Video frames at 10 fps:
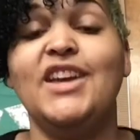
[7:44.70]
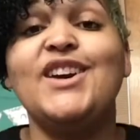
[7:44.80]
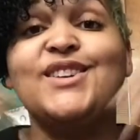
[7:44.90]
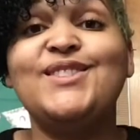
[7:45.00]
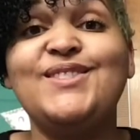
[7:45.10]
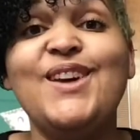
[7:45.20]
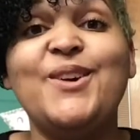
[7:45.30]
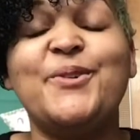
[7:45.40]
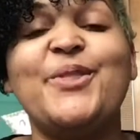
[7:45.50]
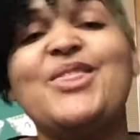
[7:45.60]
So
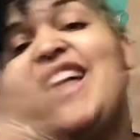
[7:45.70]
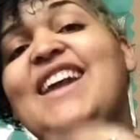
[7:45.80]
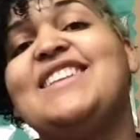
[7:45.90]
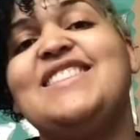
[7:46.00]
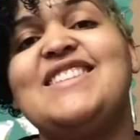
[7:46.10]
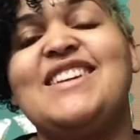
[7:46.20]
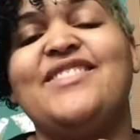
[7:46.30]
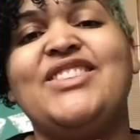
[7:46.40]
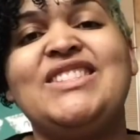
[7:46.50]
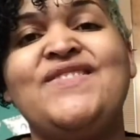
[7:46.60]
that is the end of
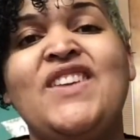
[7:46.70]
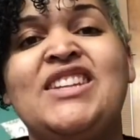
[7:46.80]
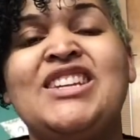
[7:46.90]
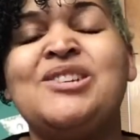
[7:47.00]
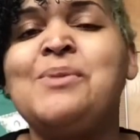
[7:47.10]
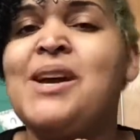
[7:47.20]
this video.